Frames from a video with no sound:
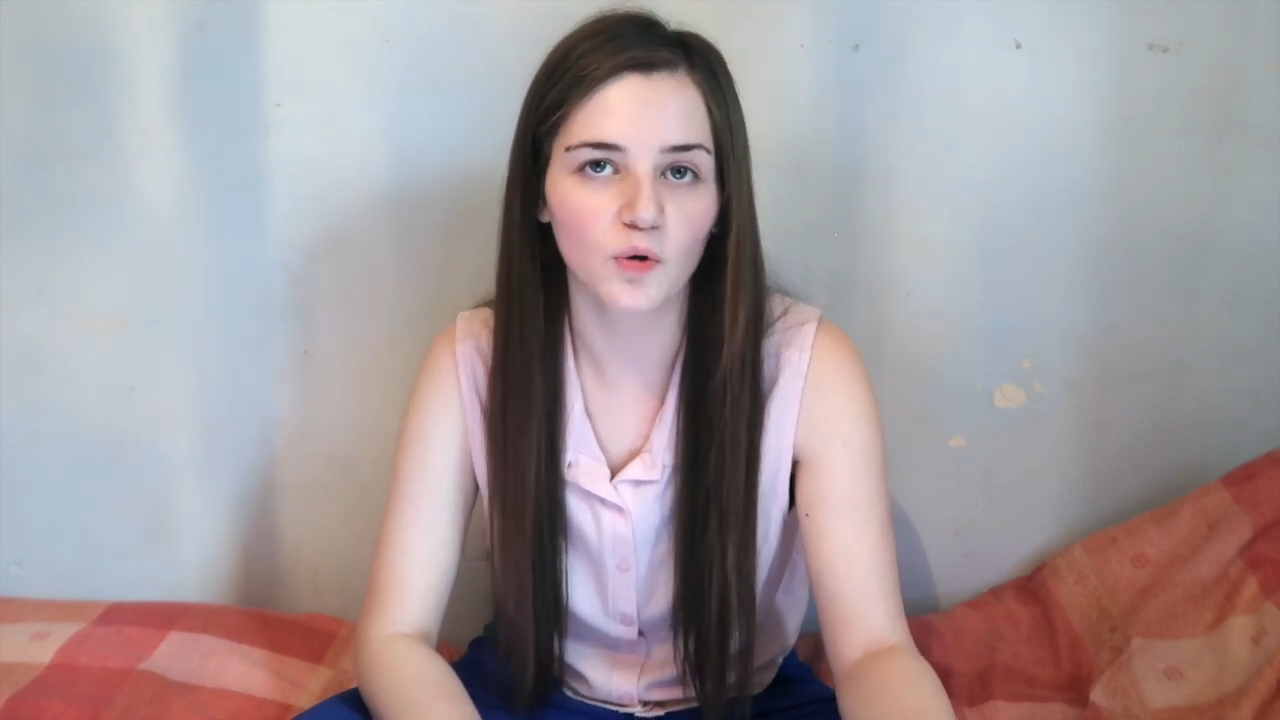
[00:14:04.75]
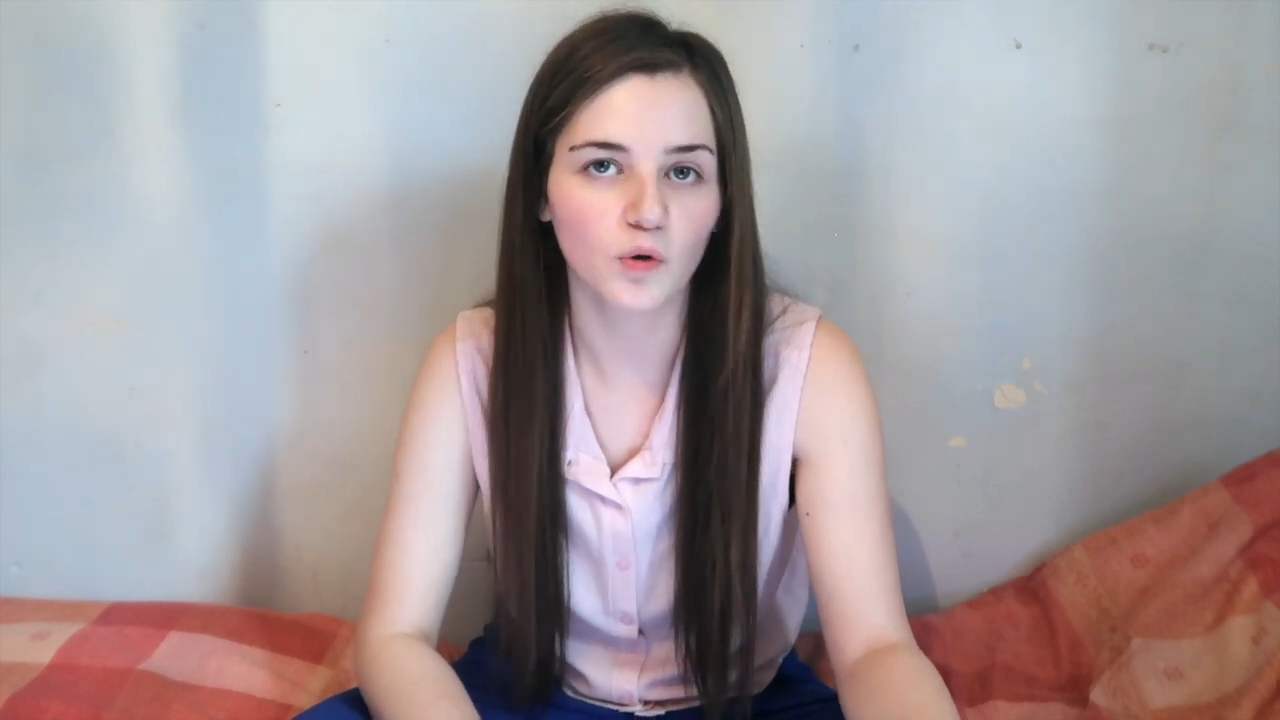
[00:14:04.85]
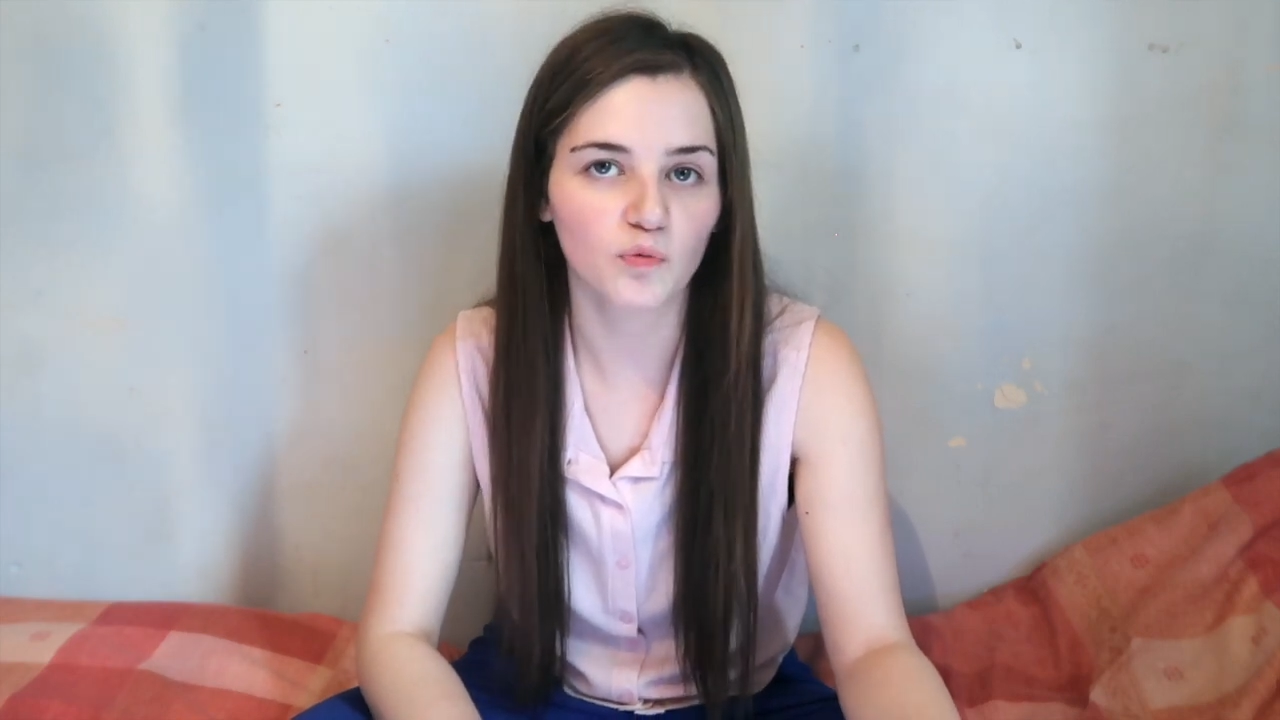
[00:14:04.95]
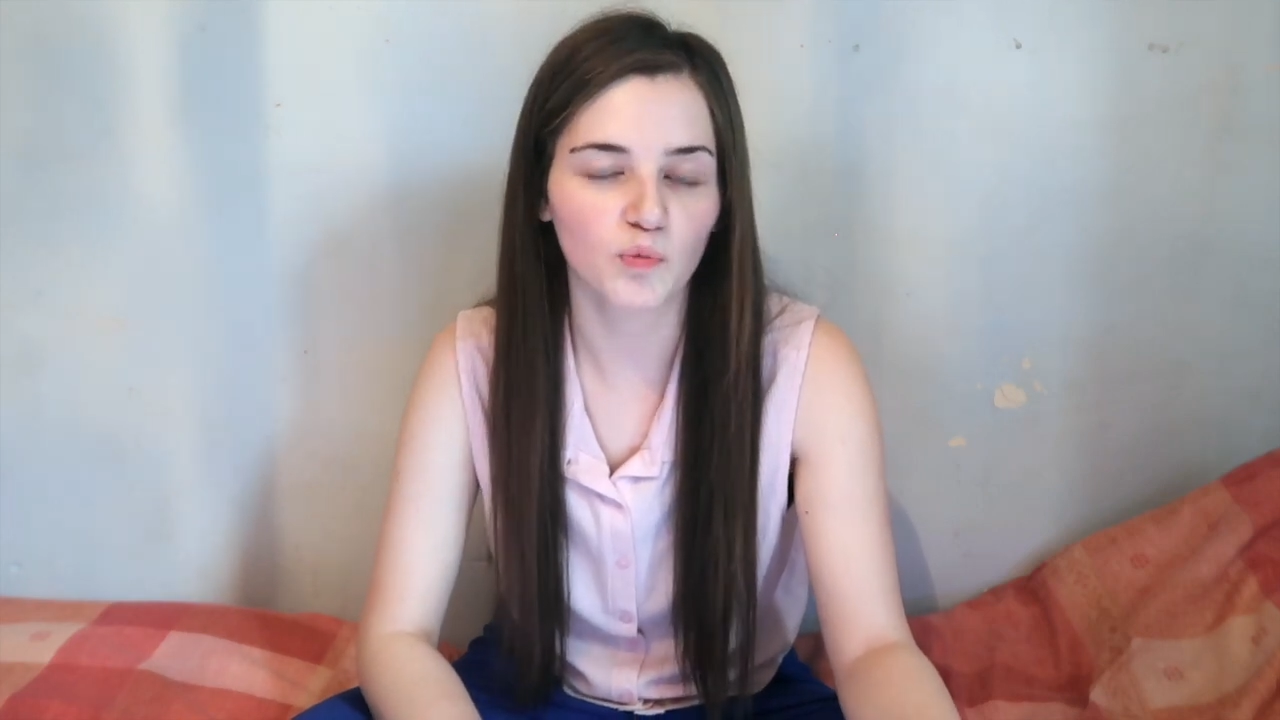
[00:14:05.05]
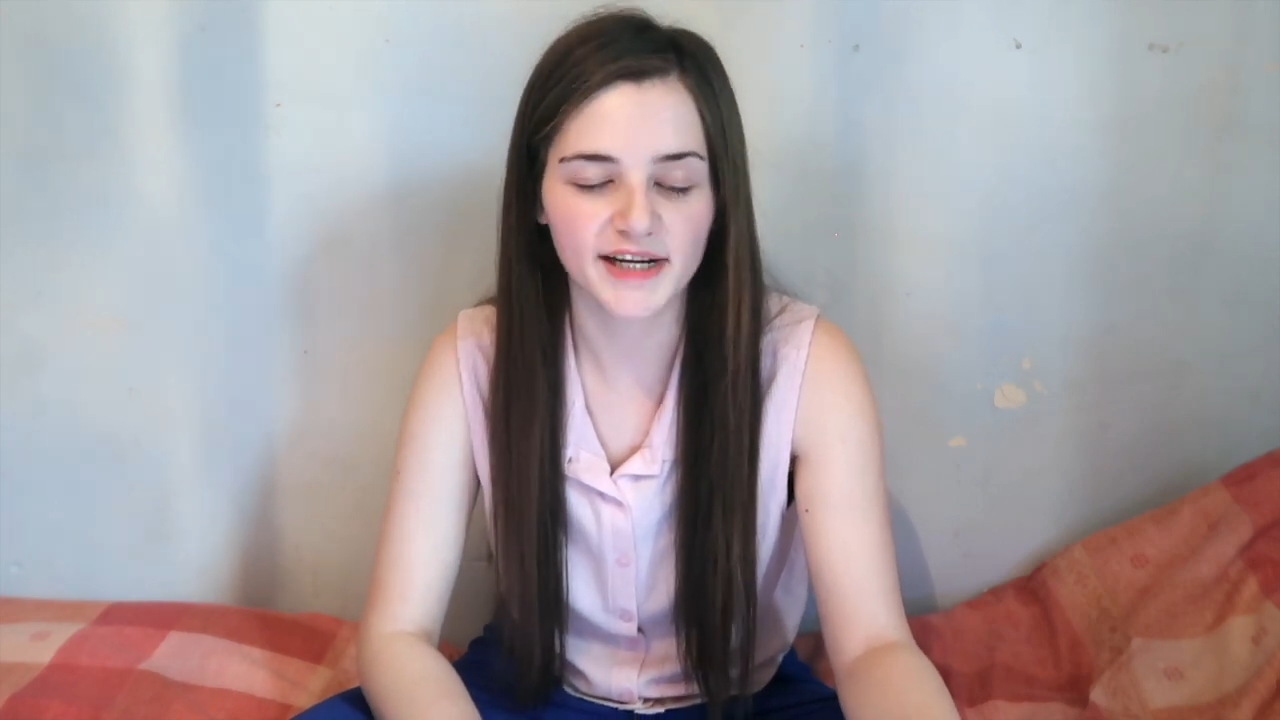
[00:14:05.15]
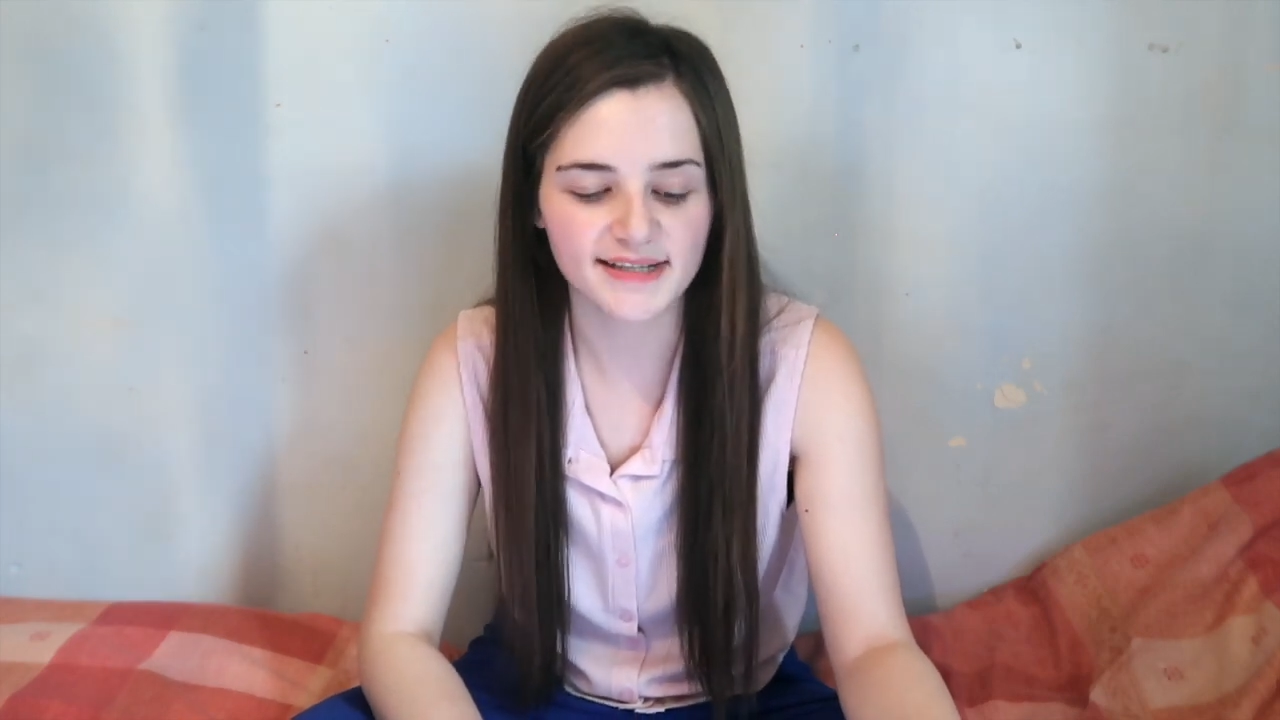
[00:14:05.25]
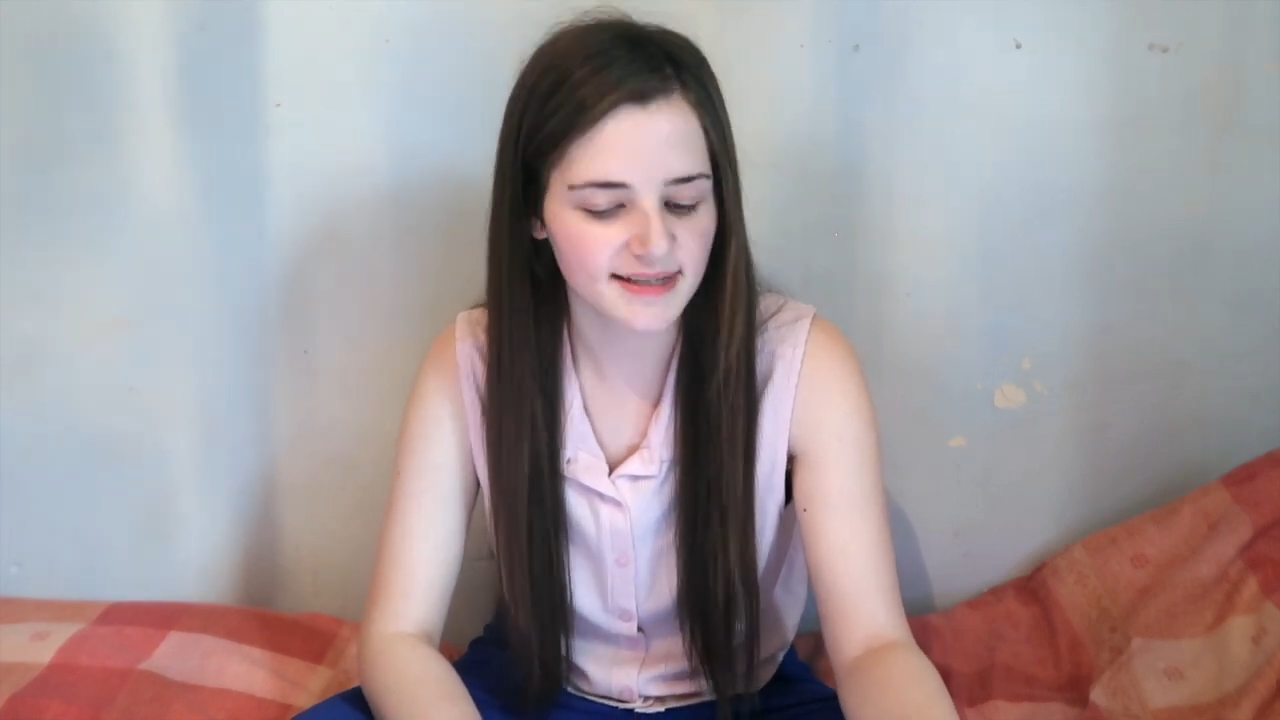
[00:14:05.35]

one-way